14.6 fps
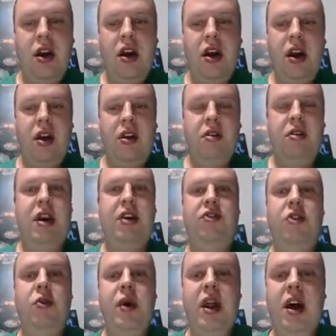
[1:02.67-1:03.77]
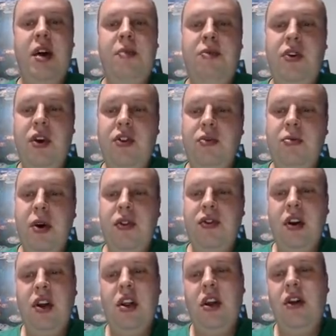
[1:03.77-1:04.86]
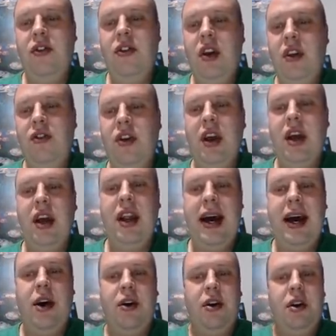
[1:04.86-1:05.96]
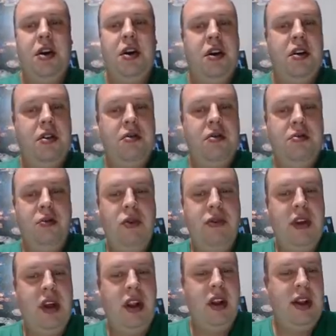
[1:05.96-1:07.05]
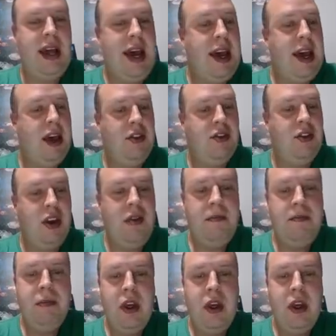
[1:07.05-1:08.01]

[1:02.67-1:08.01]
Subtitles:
It actually went up, so I just bought to close it to get out within a day, actually.